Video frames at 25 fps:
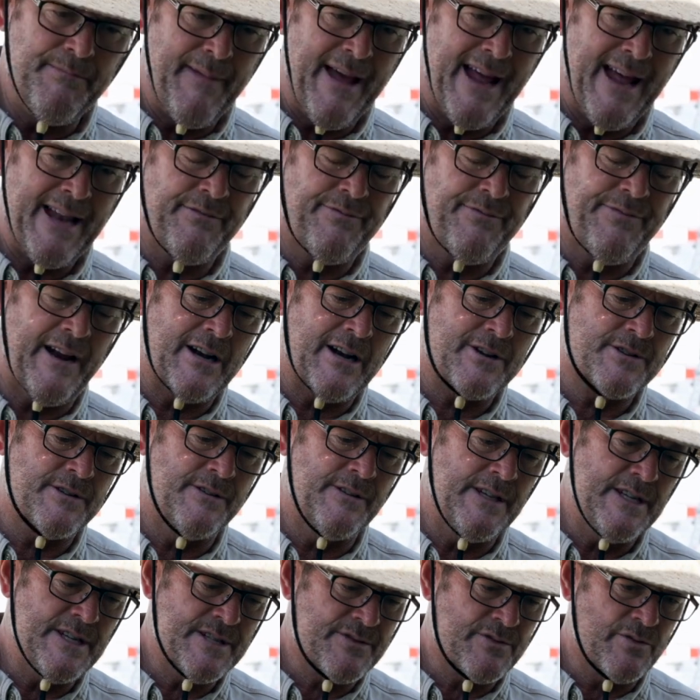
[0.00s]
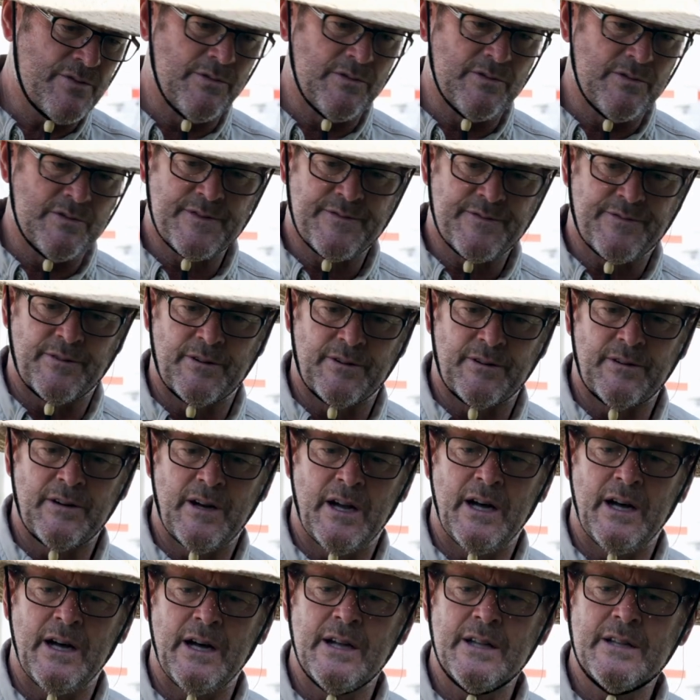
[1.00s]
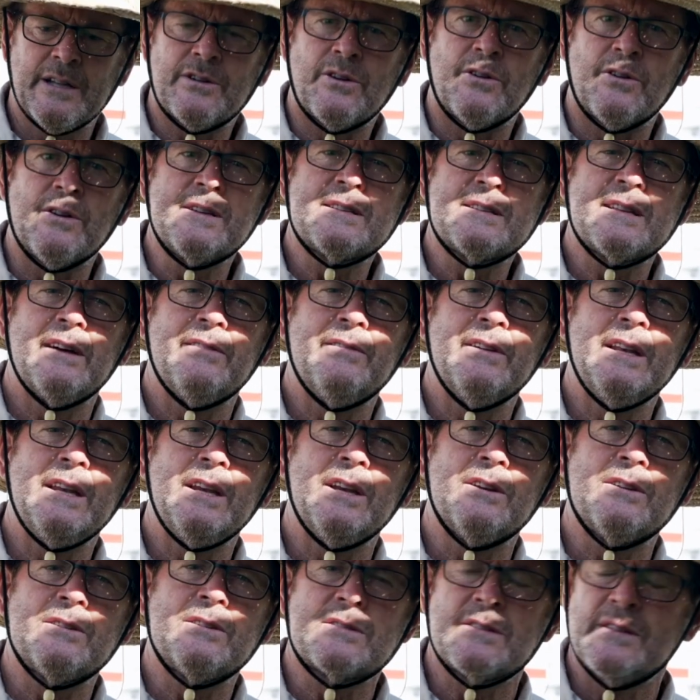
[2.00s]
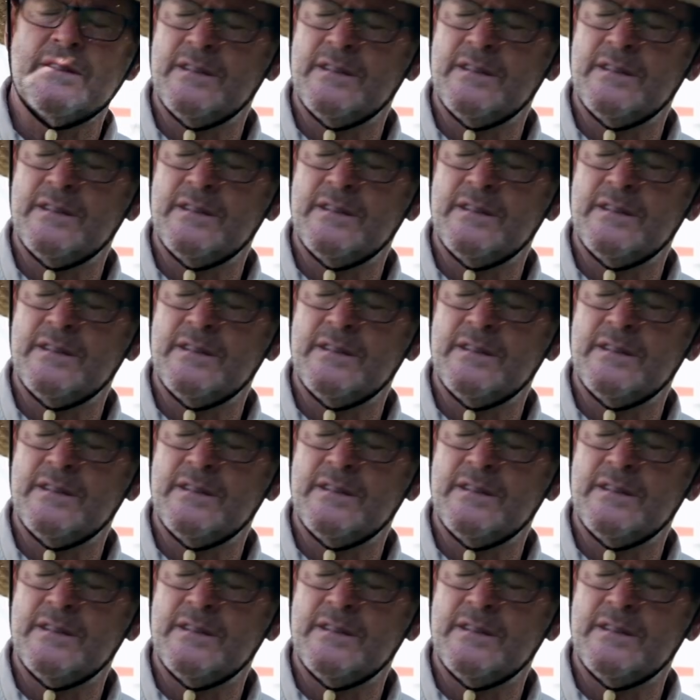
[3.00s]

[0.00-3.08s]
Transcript: manufacturing these tools for uh, 37 years